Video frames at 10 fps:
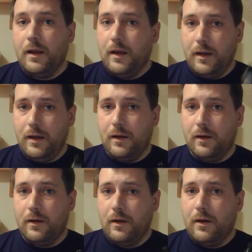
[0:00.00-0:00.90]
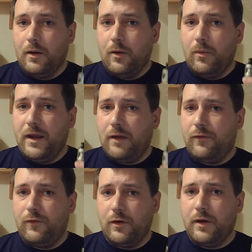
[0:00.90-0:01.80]
Here, we have
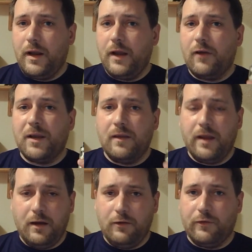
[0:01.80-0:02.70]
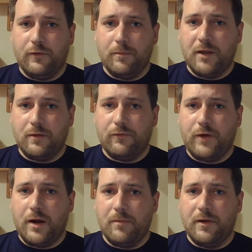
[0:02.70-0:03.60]
certain expectations about the
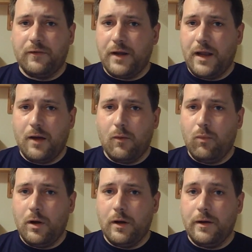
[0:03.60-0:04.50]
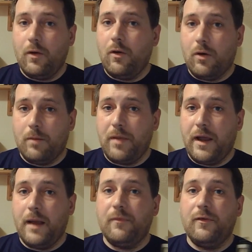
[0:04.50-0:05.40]
Thrombys and how one, or
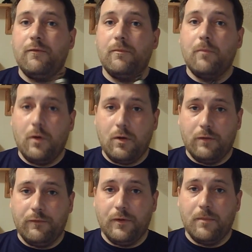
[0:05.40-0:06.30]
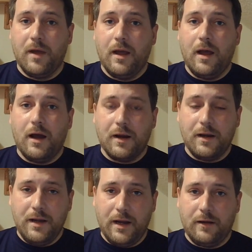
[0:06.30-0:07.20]
perhaps even more of them, are
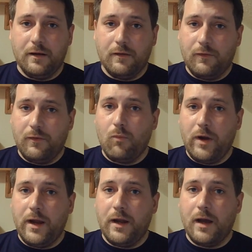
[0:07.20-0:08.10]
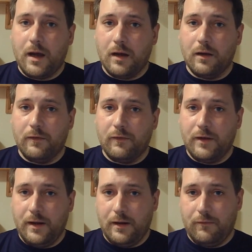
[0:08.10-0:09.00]
connected in some way to Harlan's
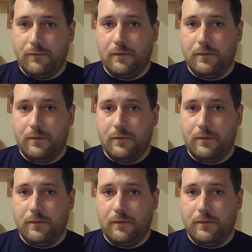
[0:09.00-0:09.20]
death.